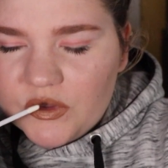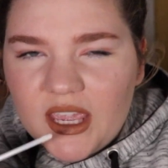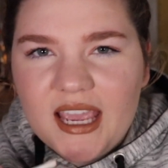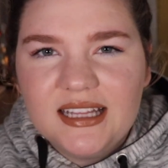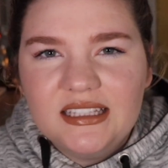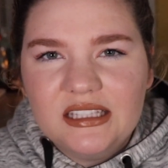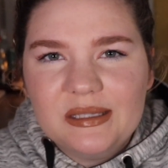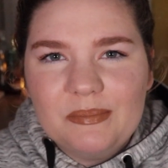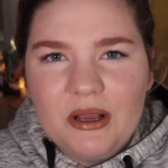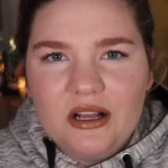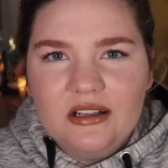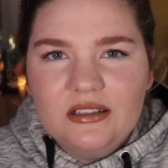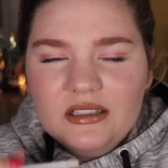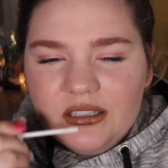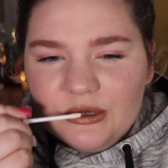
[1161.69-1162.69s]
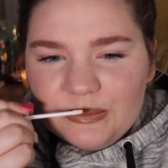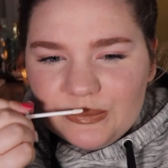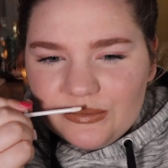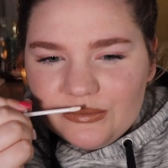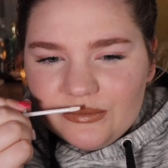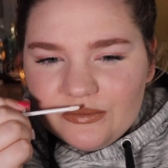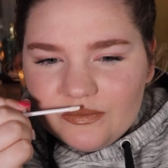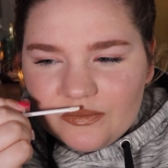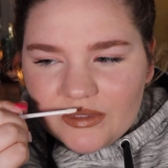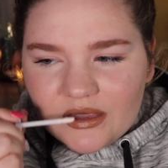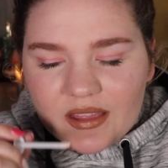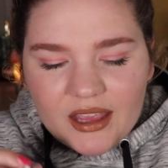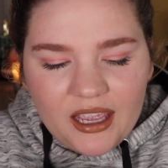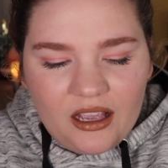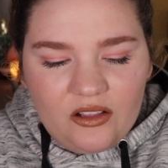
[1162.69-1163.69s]
It smells
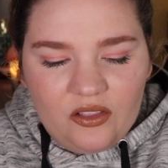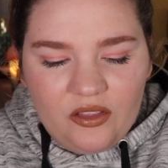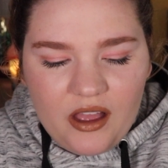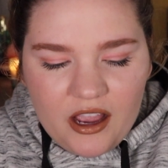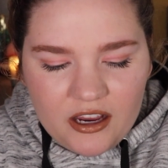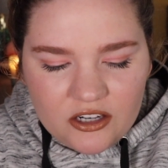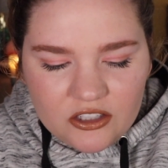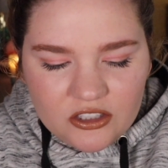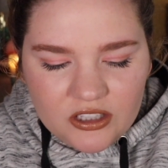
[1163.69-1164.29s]
like Lush.